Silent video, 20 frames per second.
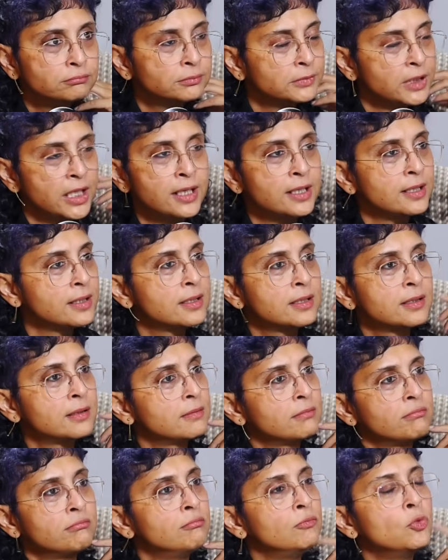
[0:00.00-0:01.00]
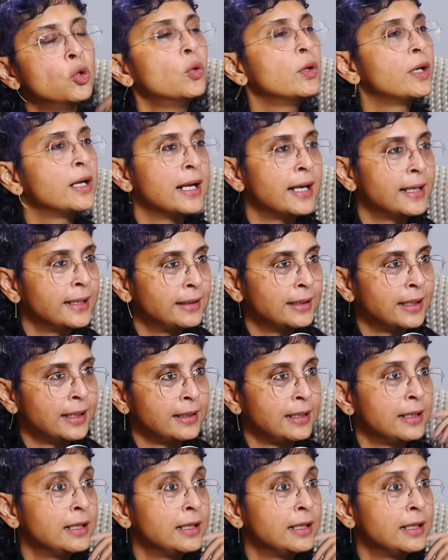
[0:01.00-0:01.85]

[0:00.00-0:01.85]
There is no denying that.